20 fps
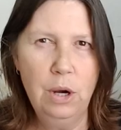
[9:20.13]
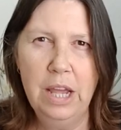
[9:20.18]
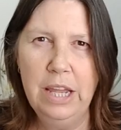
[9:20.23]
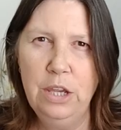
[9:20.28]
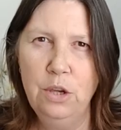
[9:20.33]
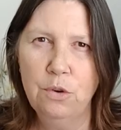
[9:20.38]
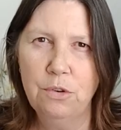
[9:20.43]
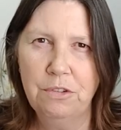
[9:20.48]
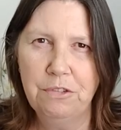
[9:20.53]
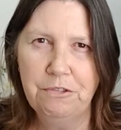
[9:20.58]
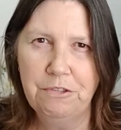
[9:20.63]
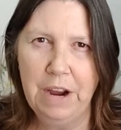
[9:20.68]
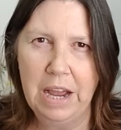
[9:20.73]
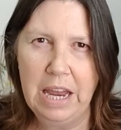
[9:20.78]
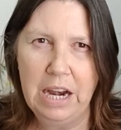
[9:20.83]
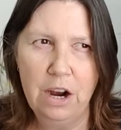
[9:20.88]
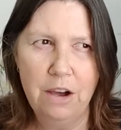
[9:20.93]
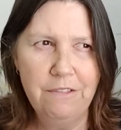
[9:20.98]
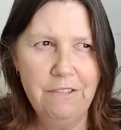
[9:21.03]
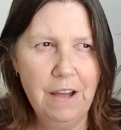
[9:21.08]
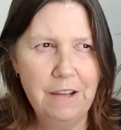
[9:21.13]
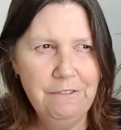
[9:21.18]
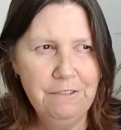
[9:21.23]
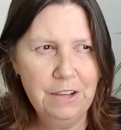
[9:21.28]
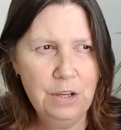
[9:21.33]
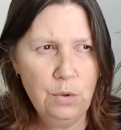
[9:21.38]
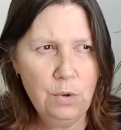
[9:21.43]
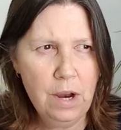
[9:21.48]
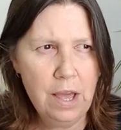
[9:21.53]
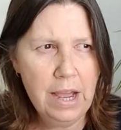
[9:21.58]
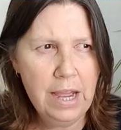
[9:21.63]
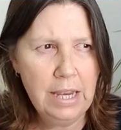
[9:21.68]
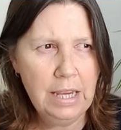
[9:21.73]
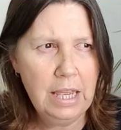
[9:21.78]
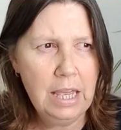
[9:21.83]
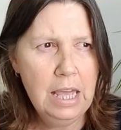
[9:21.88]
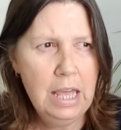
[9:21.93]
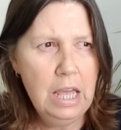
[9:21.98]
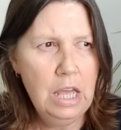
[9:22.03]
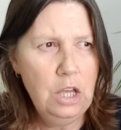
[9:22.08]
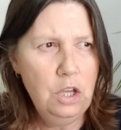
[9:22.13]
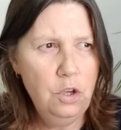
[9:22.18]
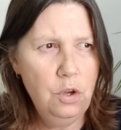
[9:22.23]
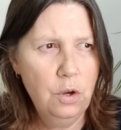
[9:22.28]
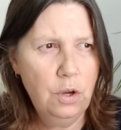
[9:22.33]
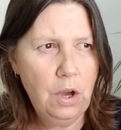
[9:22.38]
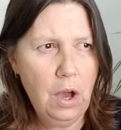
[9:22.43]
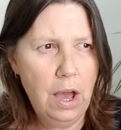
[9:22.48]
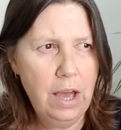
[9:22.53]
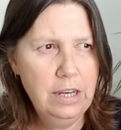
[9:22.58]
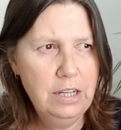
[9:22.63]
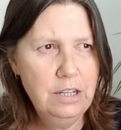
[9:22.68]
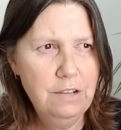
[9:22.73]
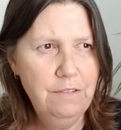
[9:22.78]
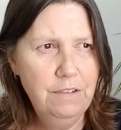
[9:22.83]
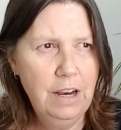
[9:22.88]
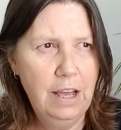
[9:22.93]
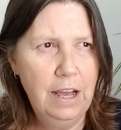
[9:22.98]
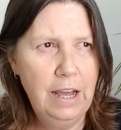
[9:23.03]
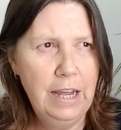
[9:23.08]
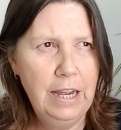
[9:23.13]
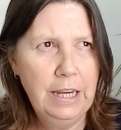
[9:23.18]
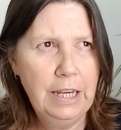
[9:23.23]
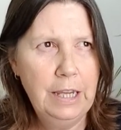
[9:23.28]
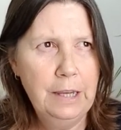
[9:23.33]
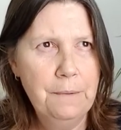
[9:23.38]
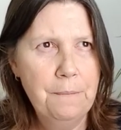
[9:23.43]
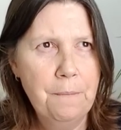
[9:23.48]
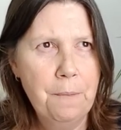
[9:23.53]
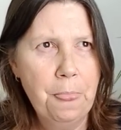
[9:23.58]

like you're afraid of, I feel like you kind of like,